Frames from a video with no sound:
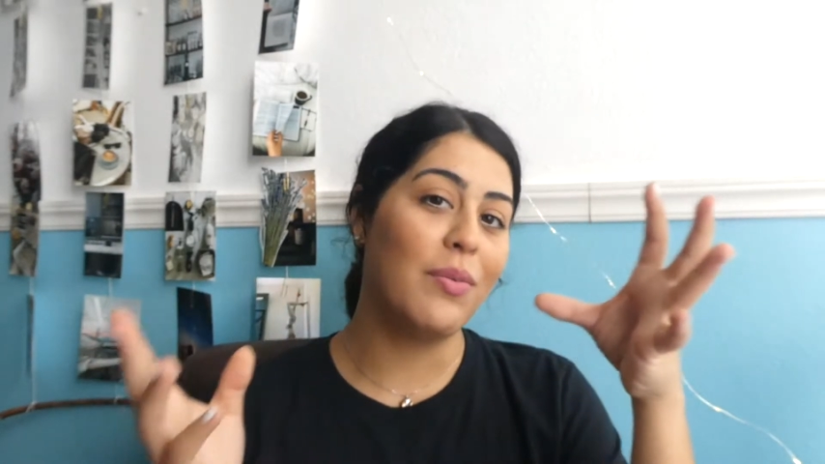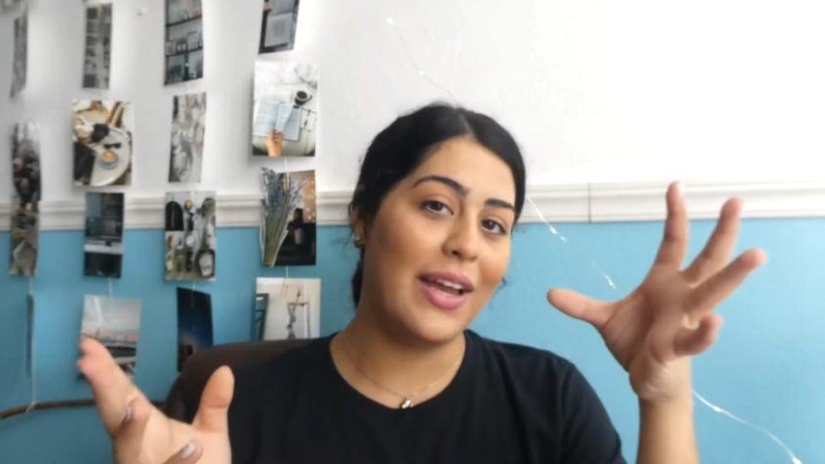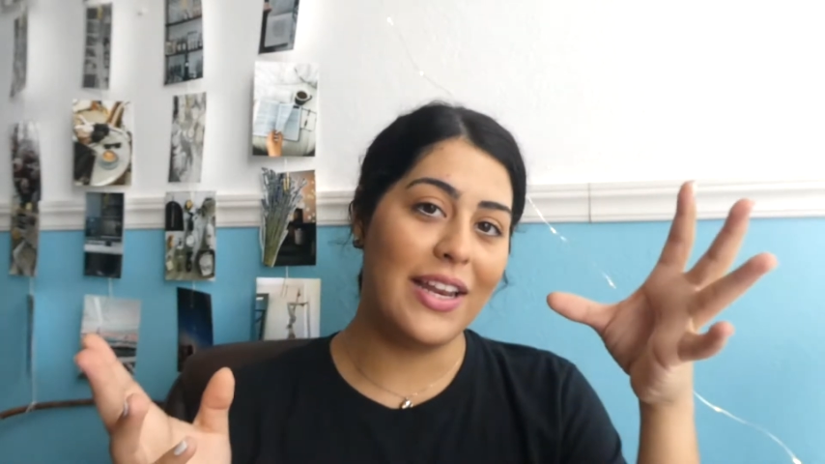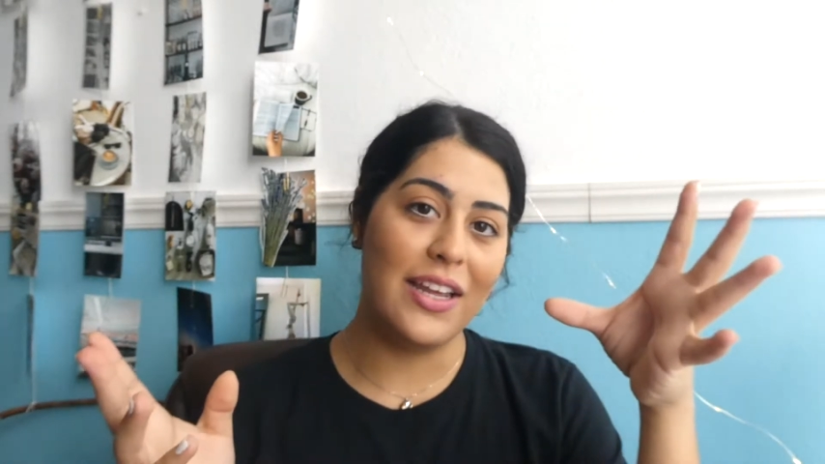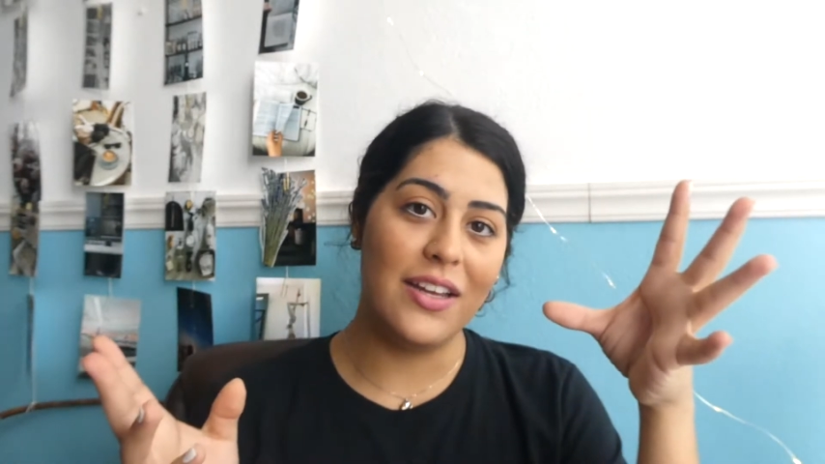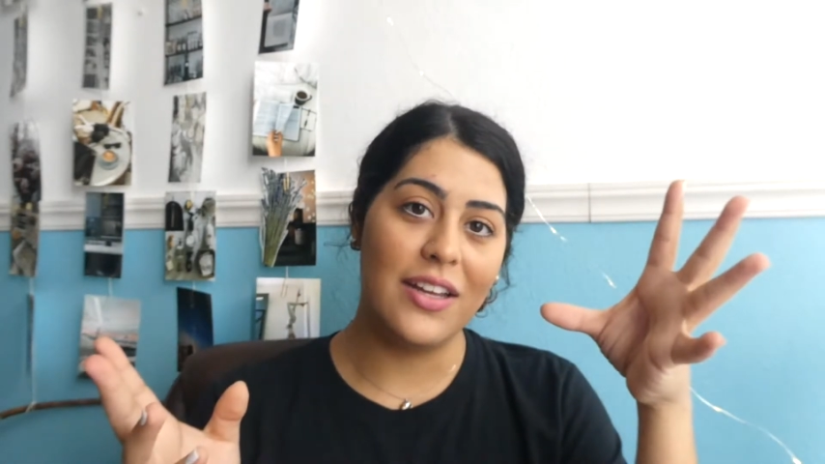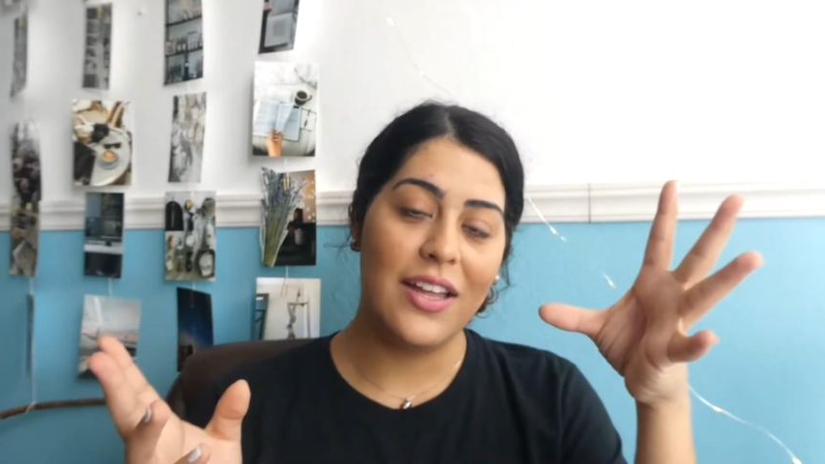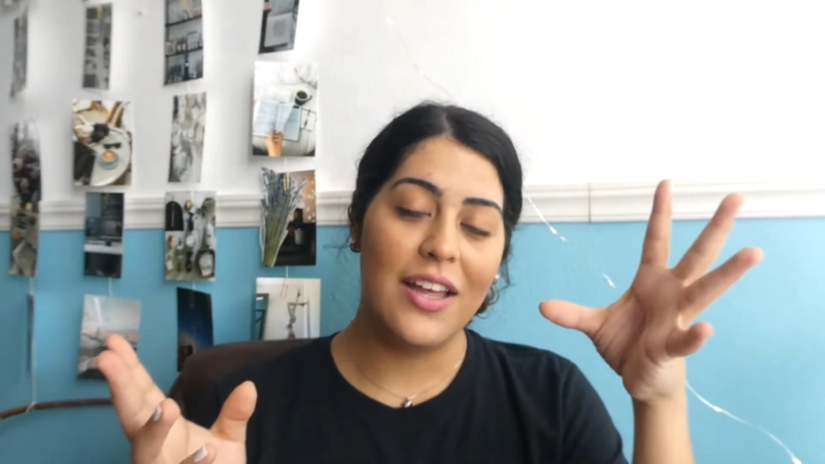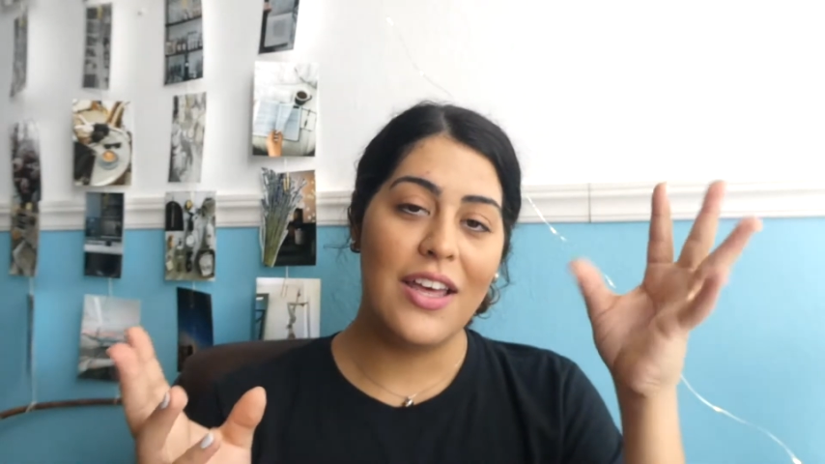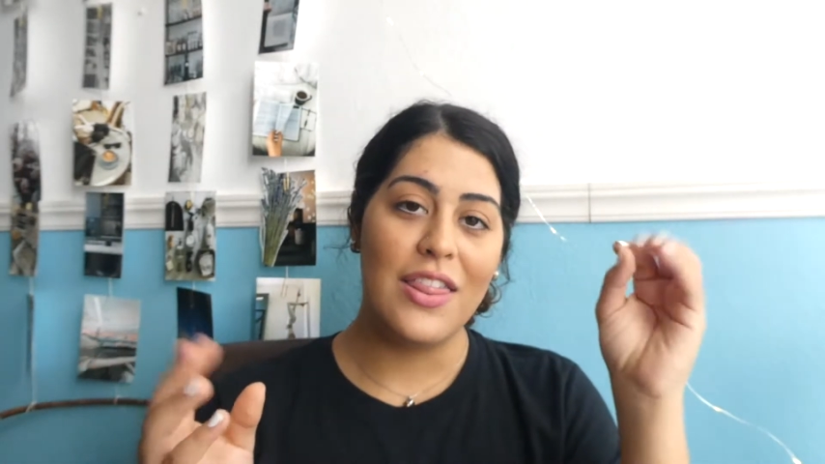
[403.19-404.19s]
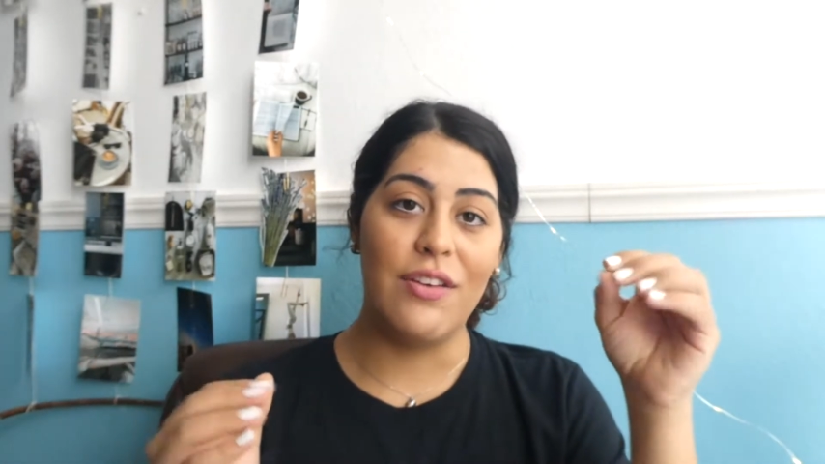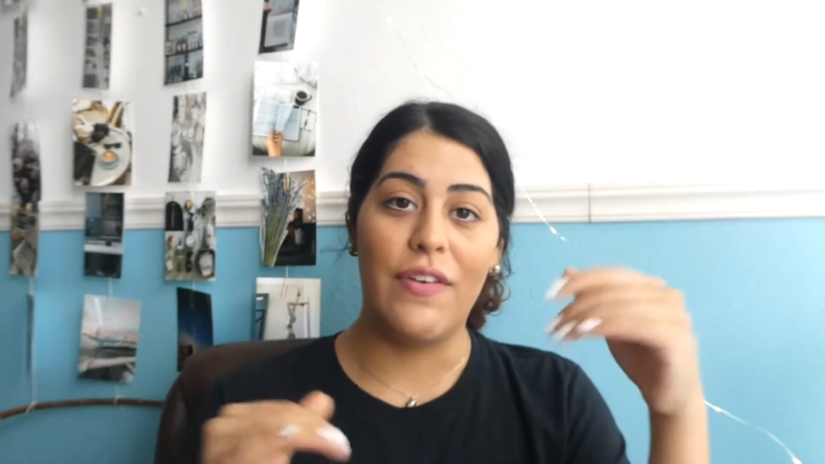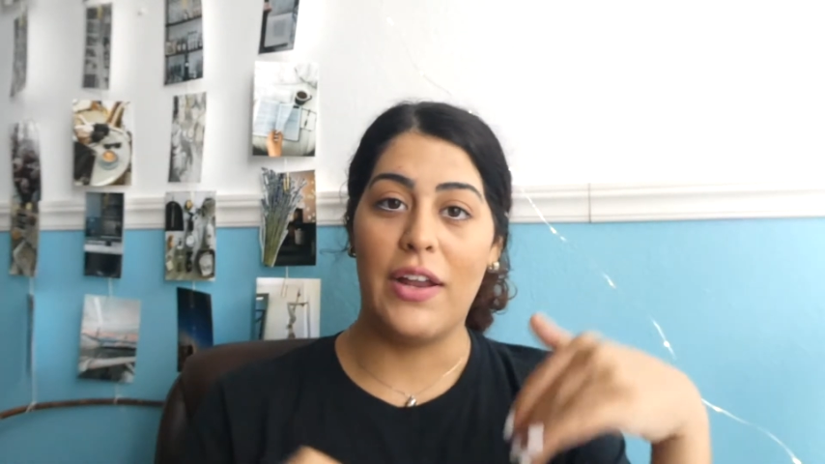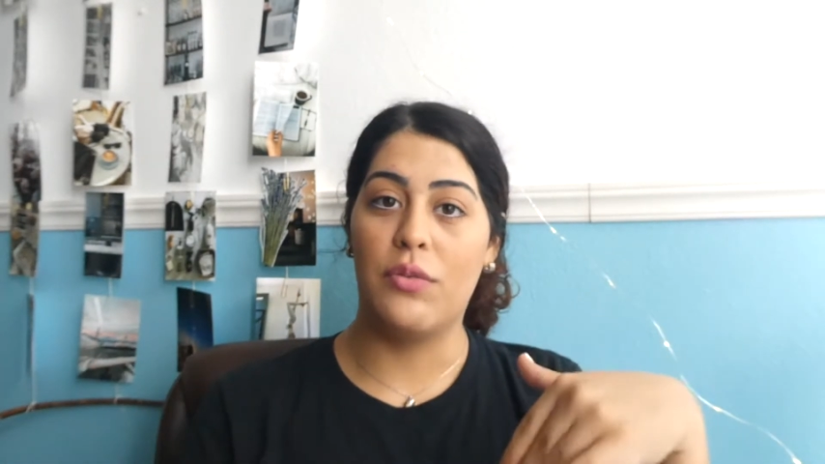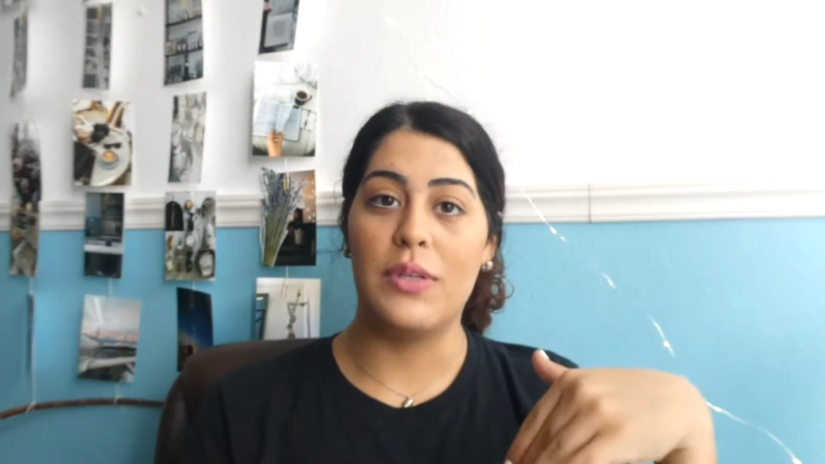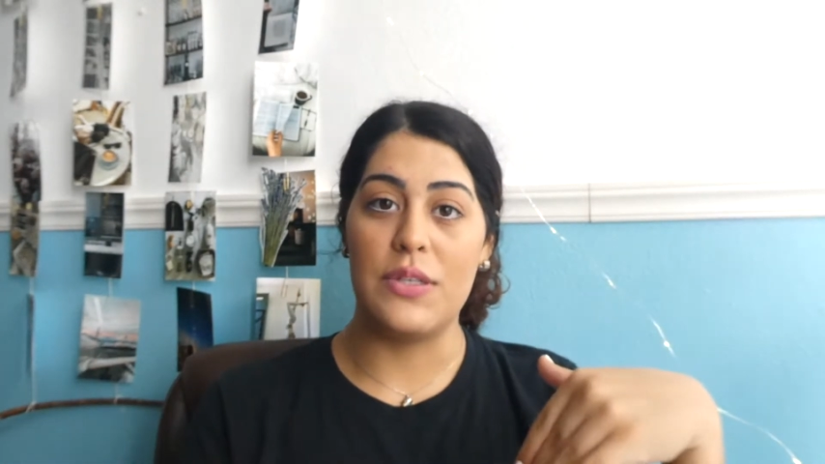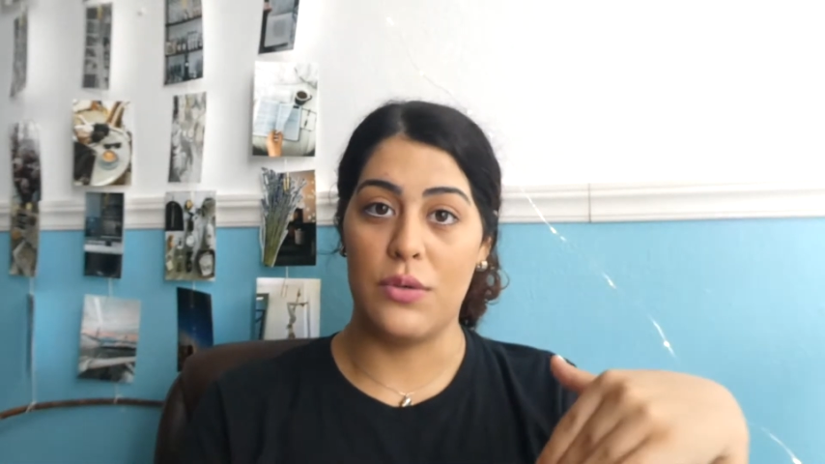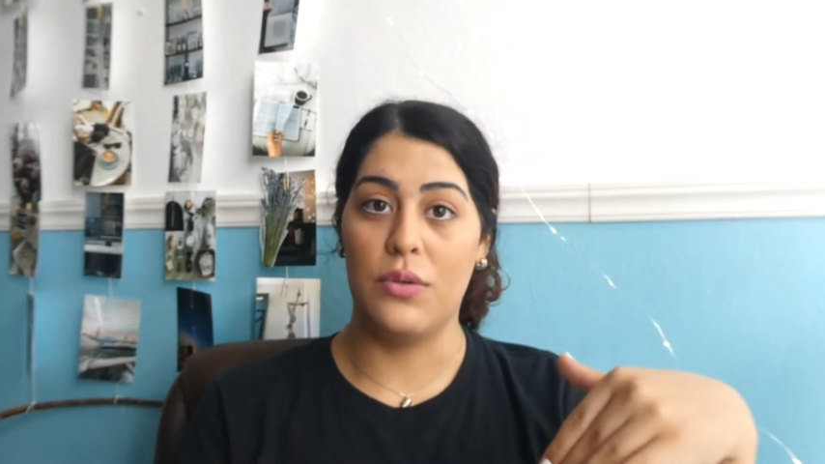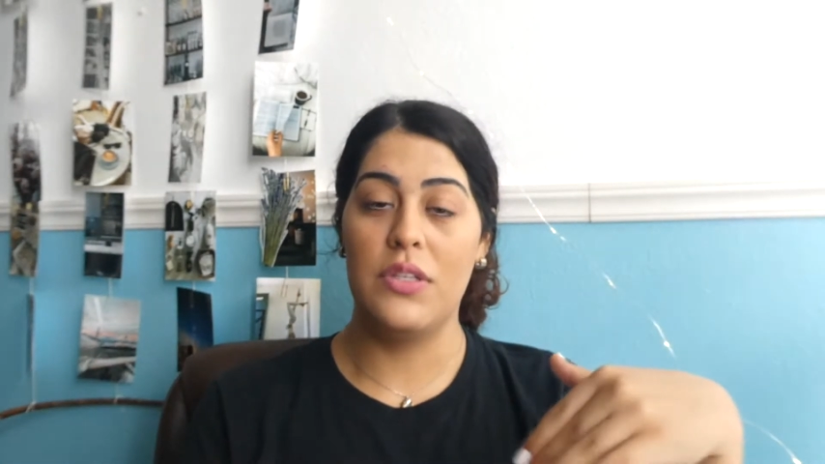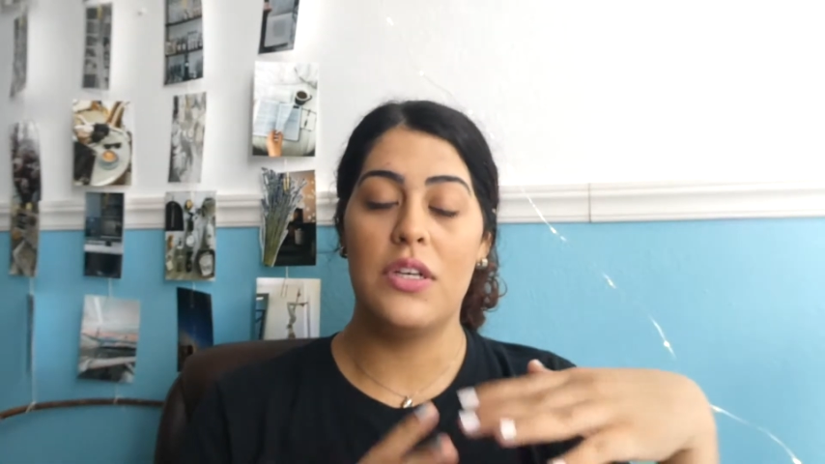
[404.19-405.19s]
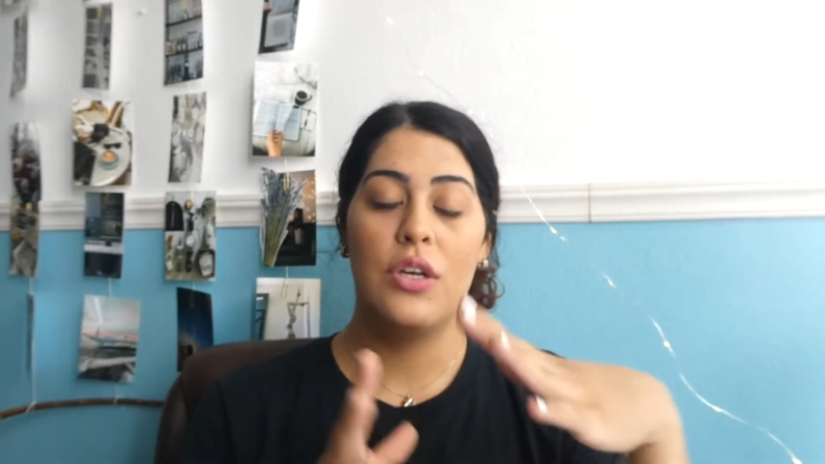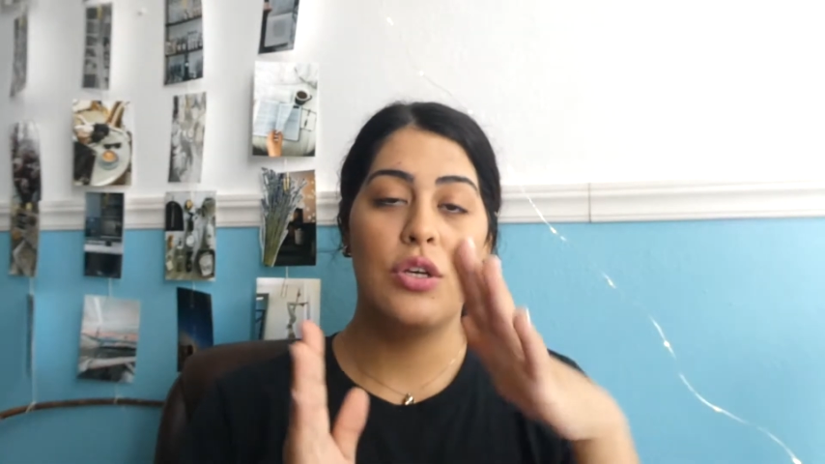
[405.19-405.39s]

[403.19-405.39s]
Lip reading: rating the final result.